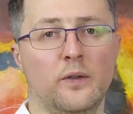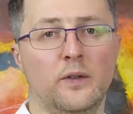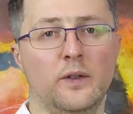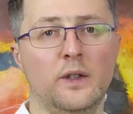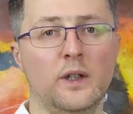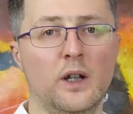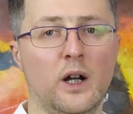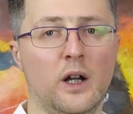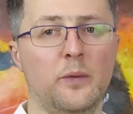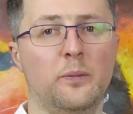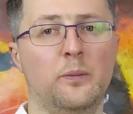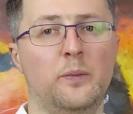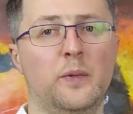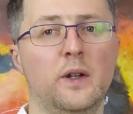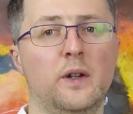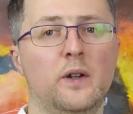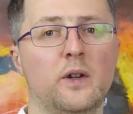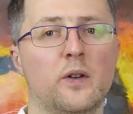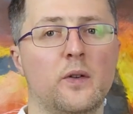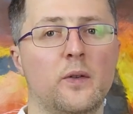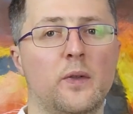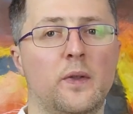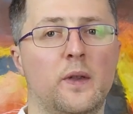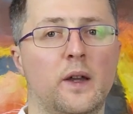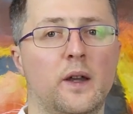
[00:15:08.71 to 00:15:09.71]
not
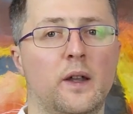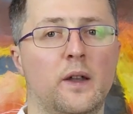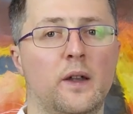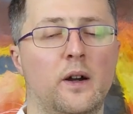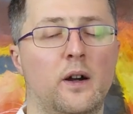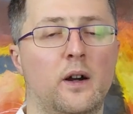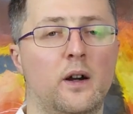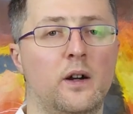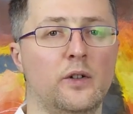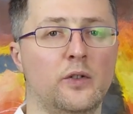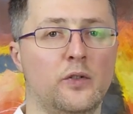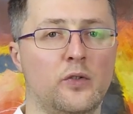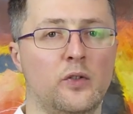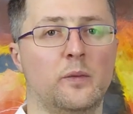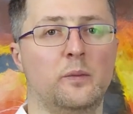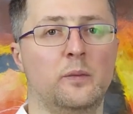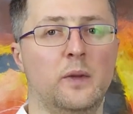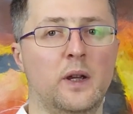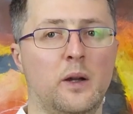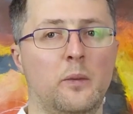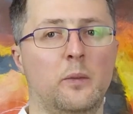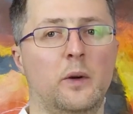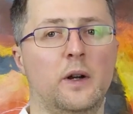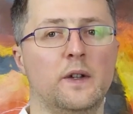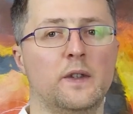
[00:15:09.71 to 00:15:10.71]
bigger than 100
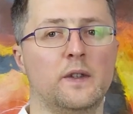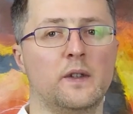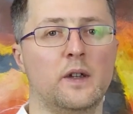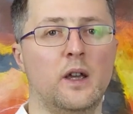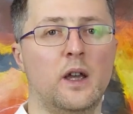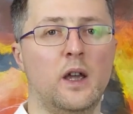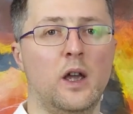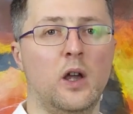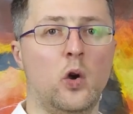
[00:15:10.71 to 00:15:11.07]
megabytes.